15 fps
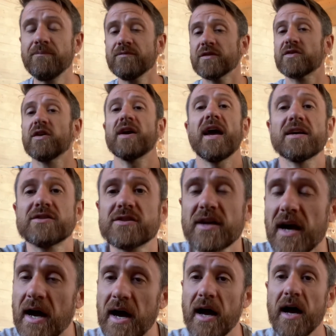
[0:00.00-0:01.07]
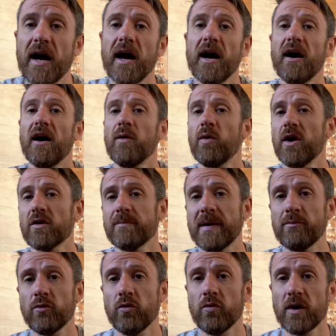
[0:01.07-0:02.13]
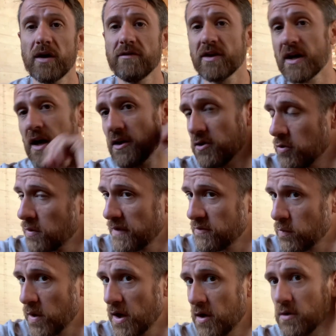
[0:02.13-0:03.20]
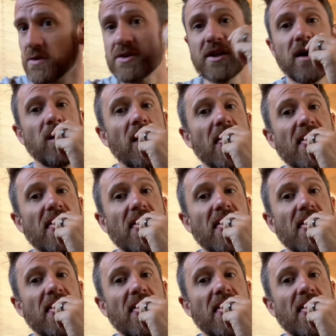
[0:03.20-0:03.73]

So yes, I work with people all over the world, so